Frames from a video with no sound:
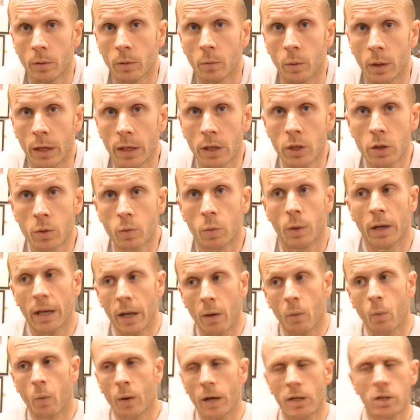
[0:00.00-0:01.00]
which
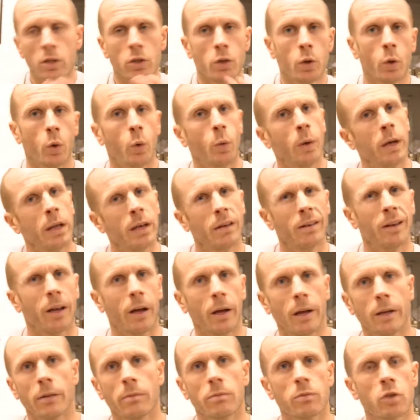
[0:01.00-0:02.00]
we're still in
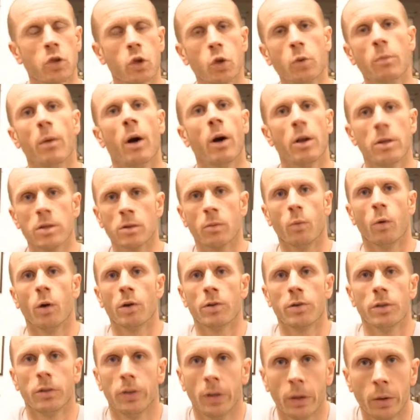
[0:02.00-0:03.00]
like two minds of
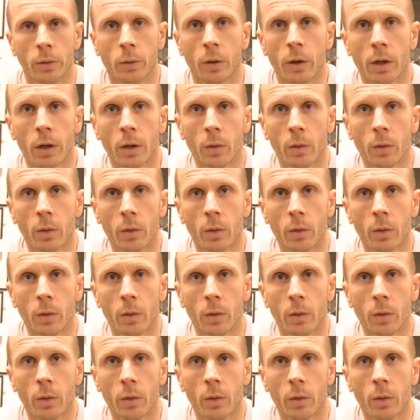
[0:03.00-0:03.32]
what to do.